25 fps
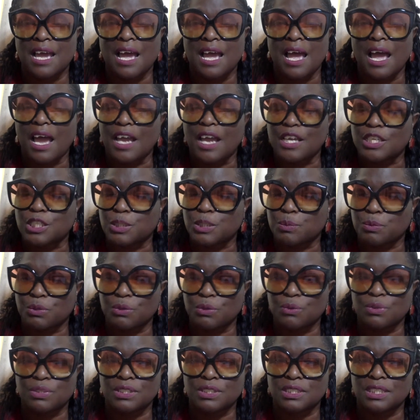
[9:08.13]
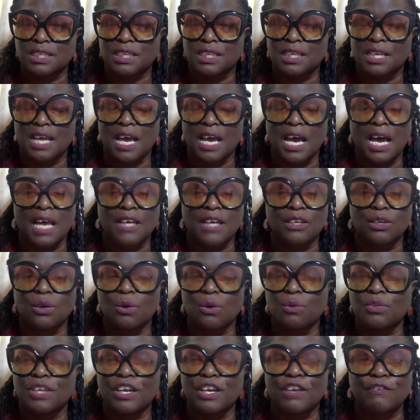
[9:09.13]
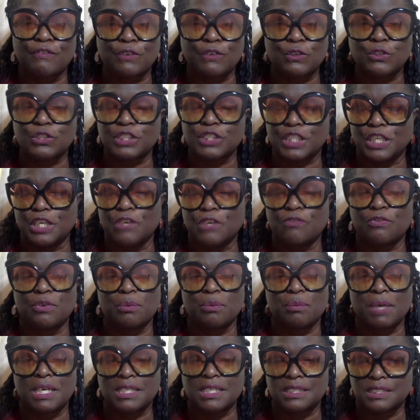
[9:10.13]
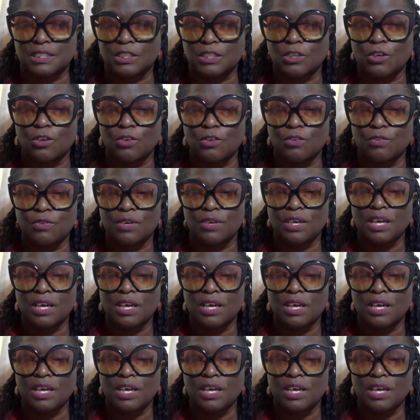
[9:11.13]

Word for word: I experienced that. I know that firsthand for myself.